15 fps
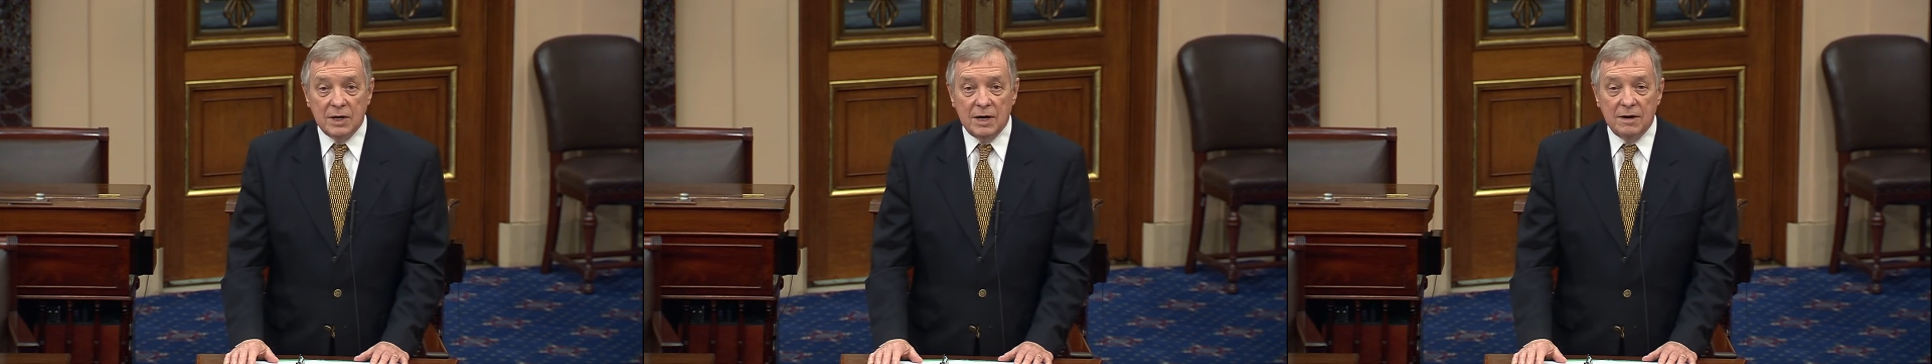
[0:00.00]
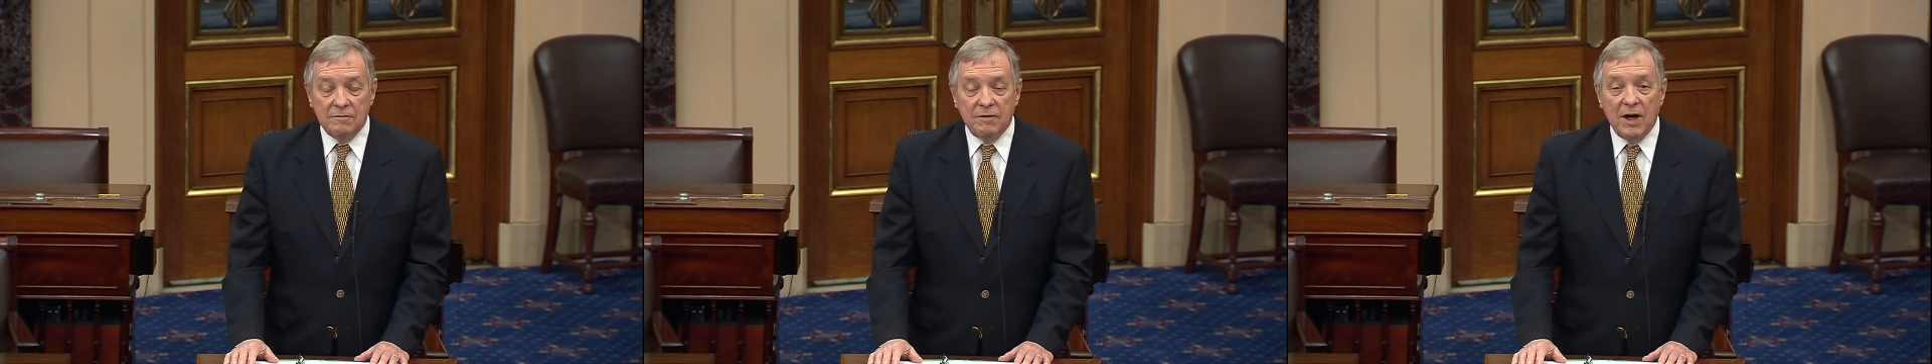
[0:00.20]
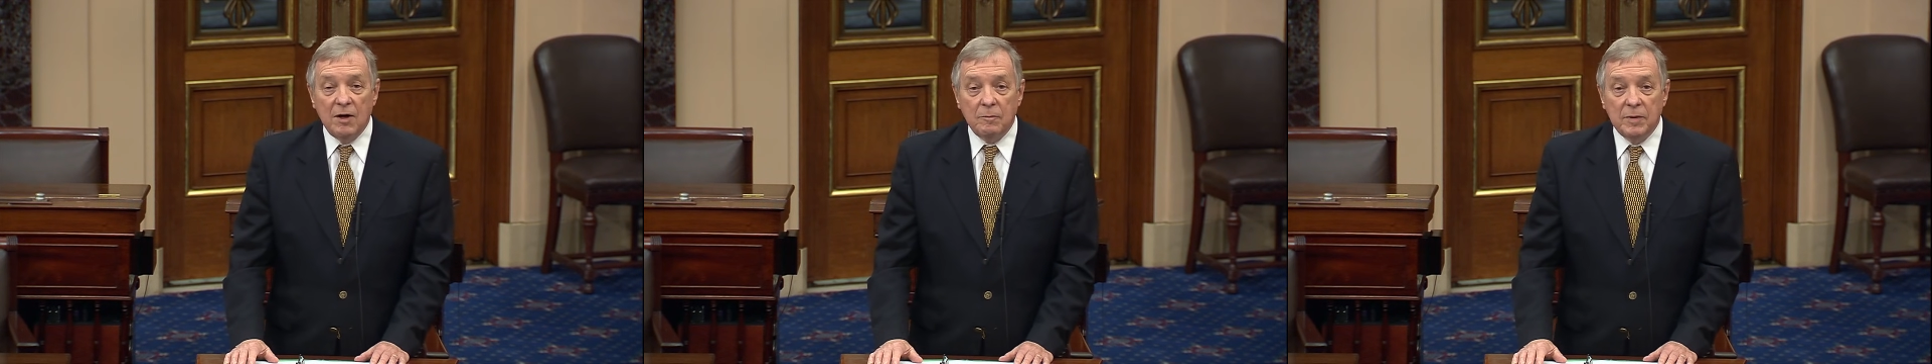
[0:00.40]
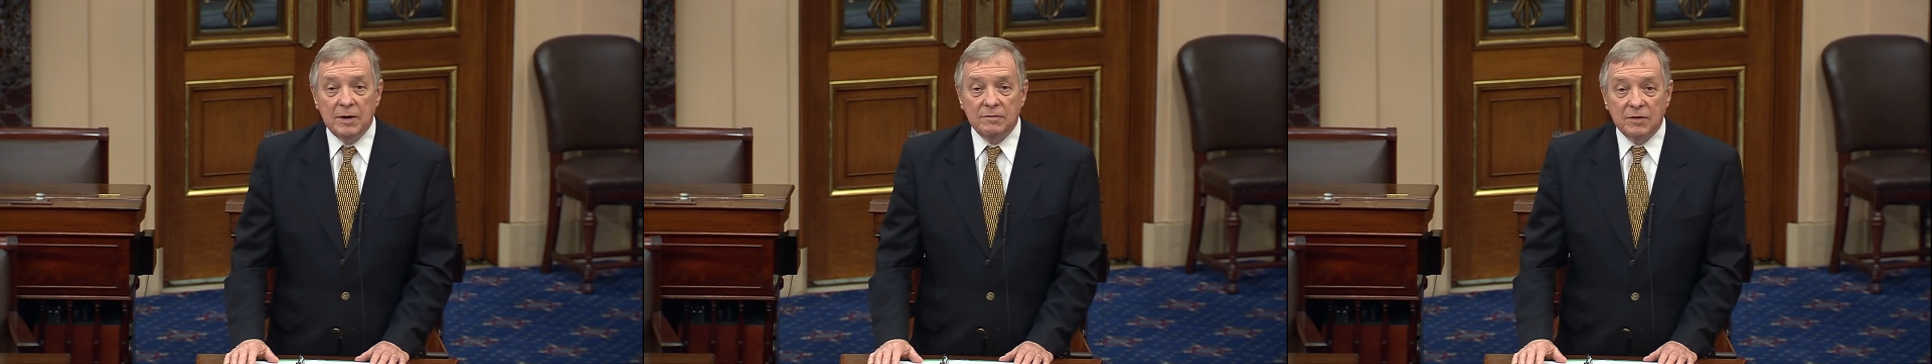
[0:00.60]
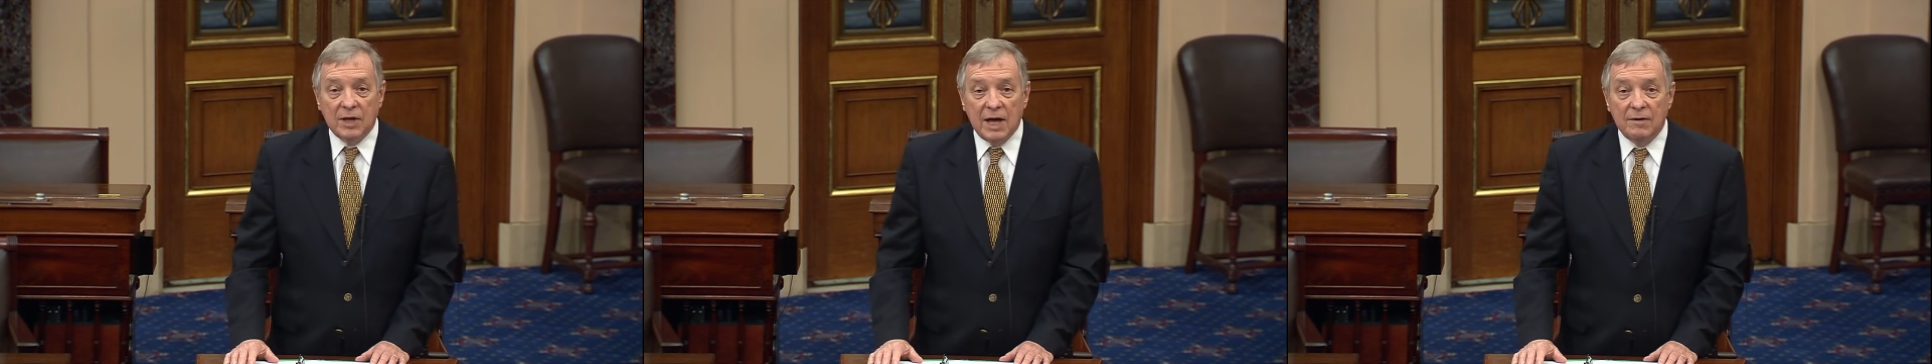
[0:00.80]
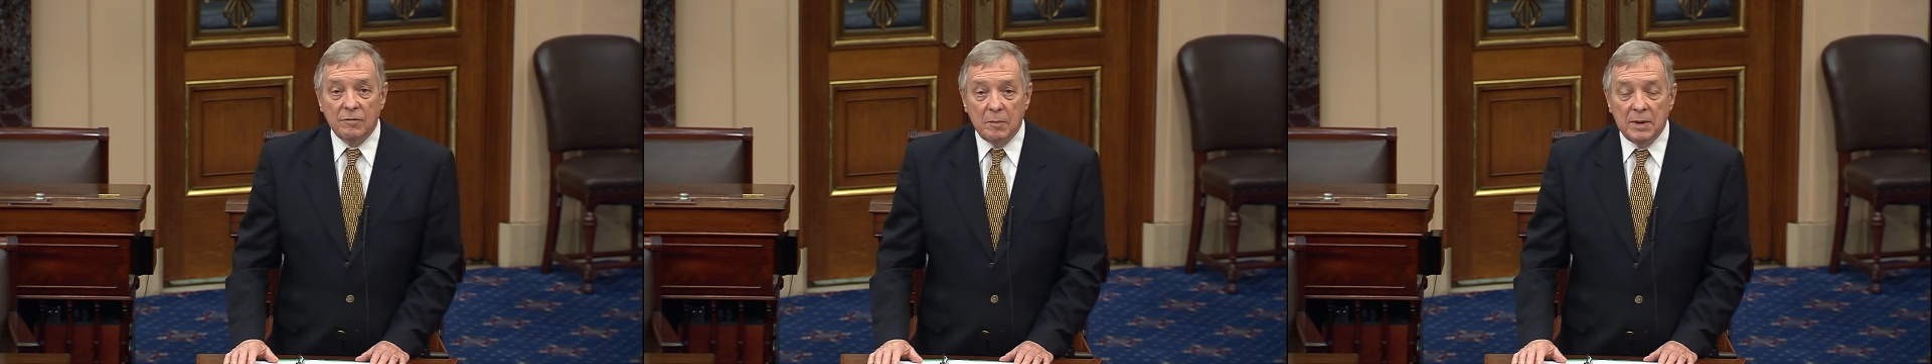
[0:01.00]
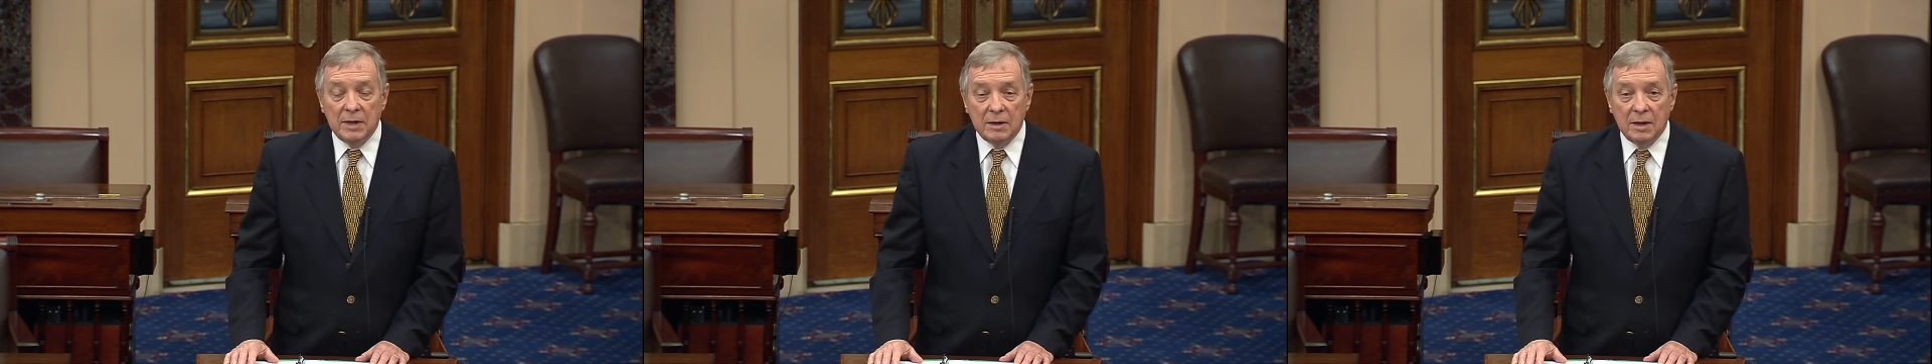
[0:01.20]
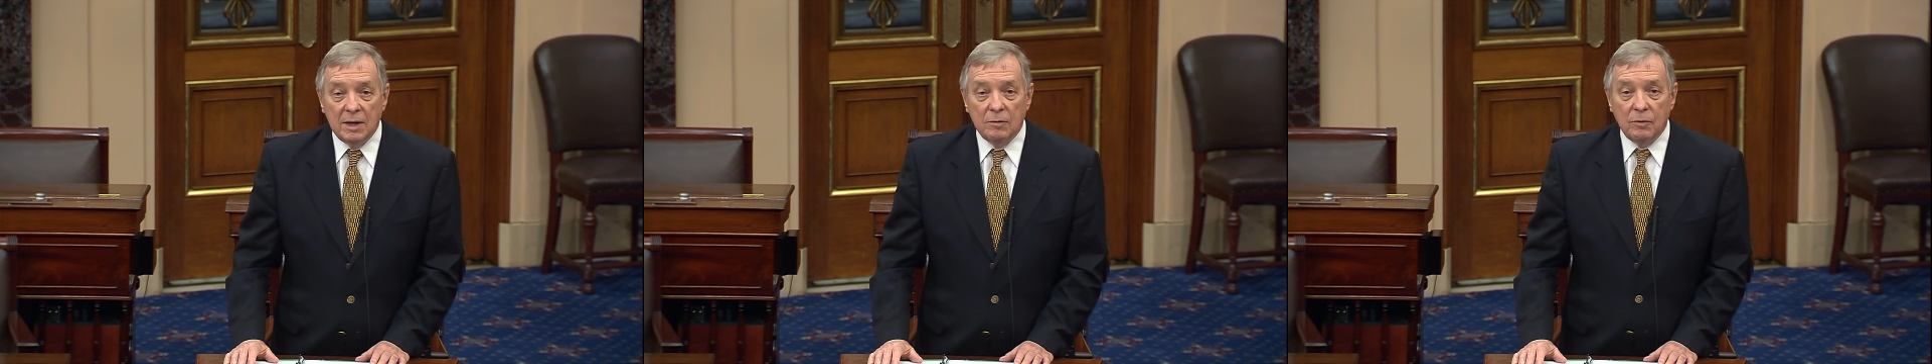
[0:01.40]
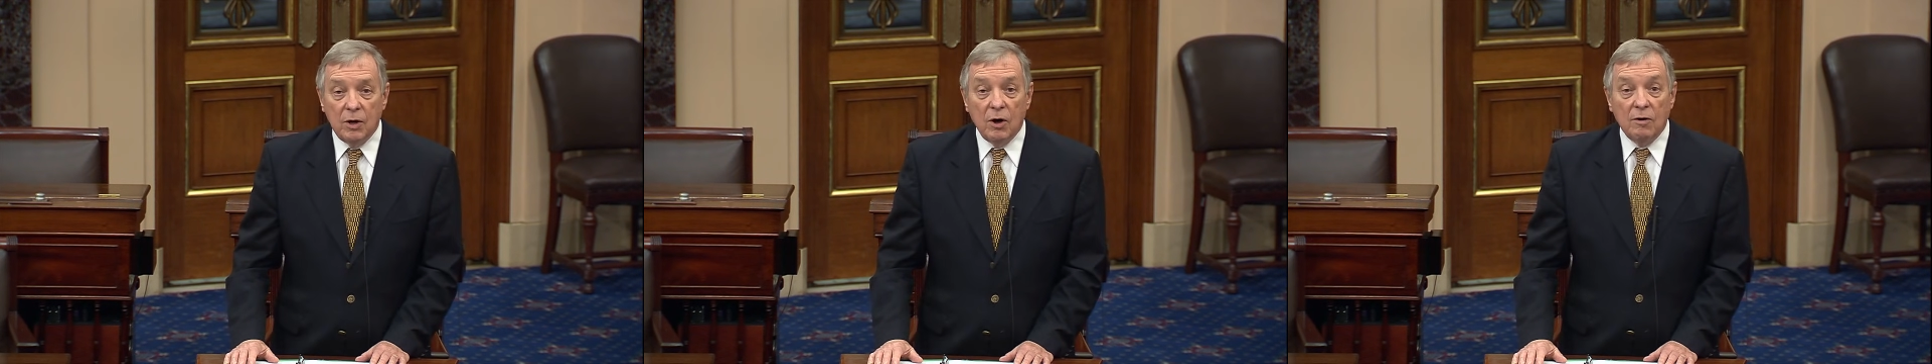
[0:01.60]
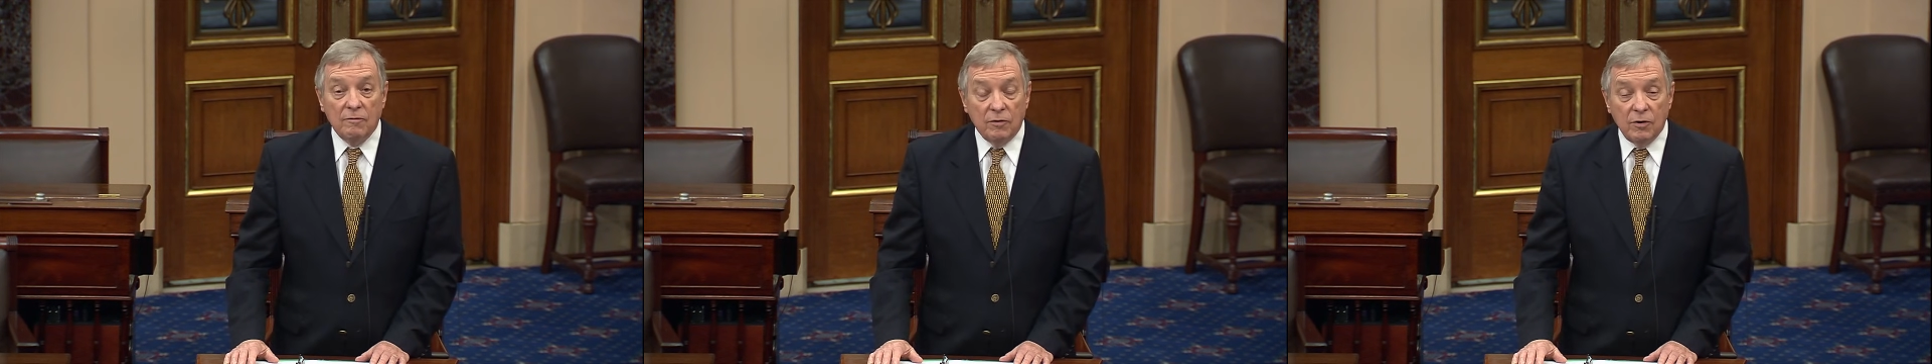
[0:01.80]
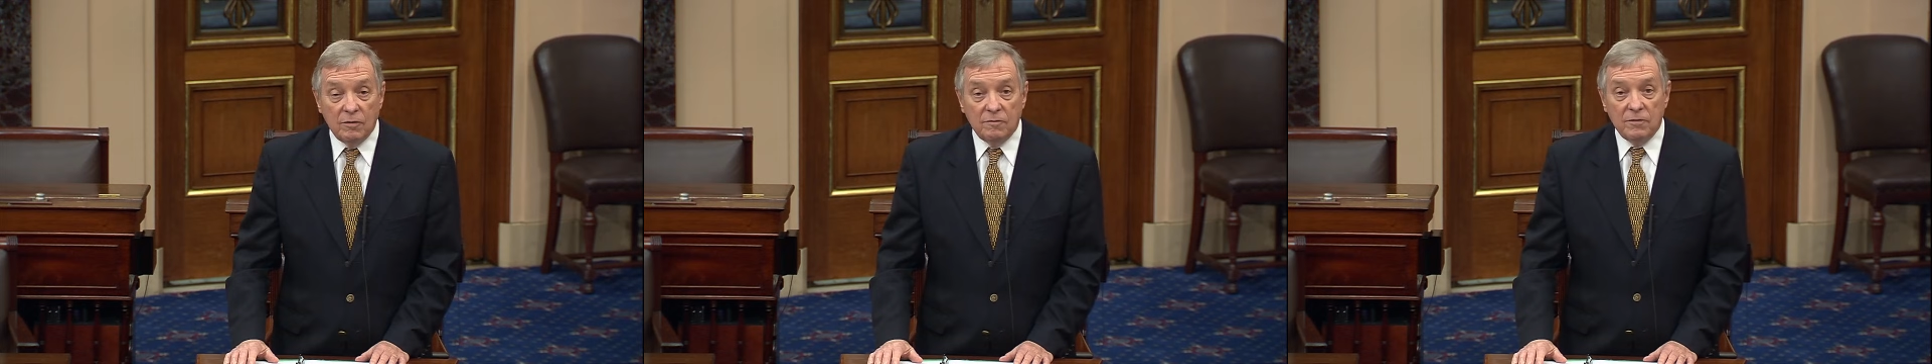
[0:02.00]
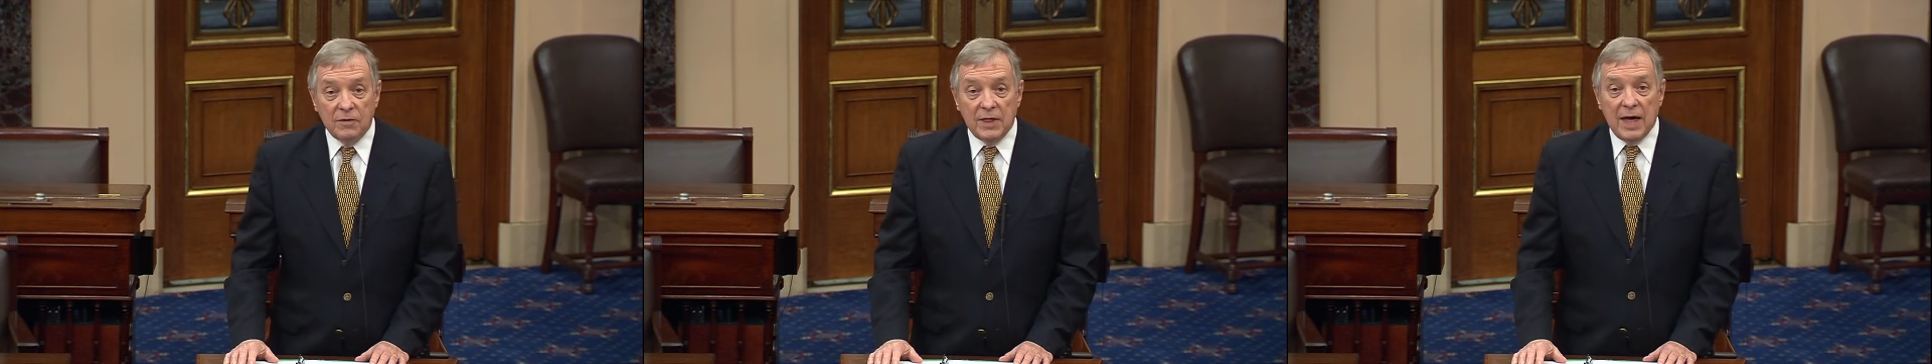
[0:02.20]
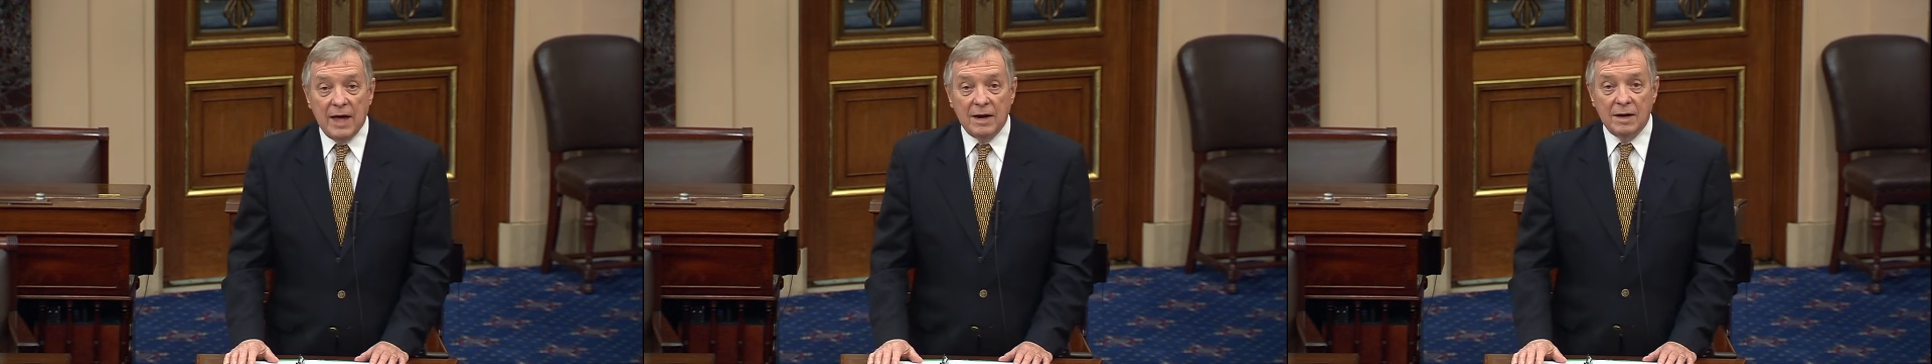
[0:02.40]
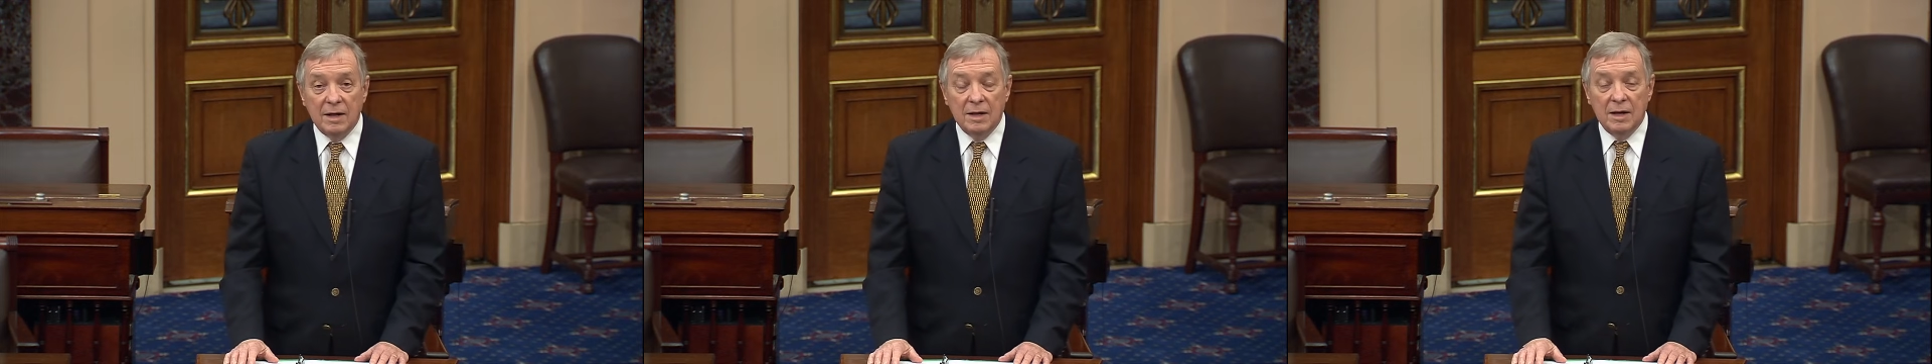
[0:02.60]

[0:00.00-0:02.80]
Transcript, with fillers: an involvement of the government, and we all voted for that,